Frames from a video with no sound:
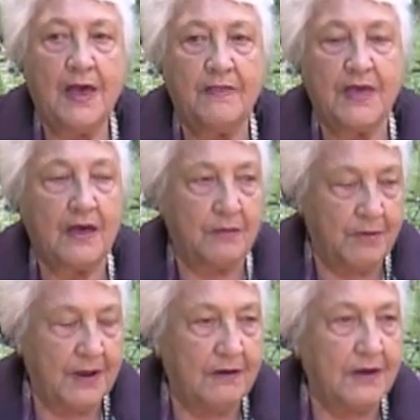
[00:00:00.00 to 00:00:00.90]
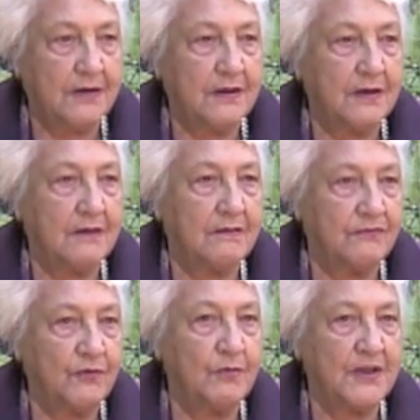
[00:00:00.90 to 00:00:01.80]
and they got married
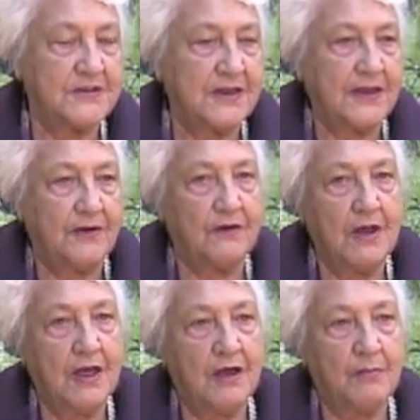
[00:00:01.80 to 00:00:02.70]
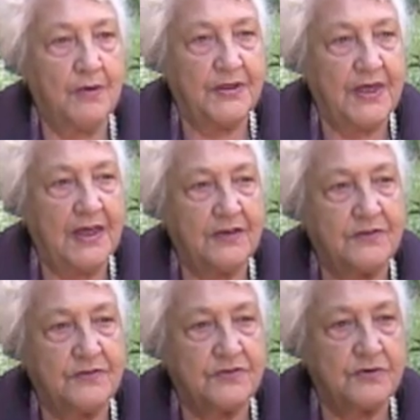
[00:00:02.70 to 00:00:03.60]
a few months later. But that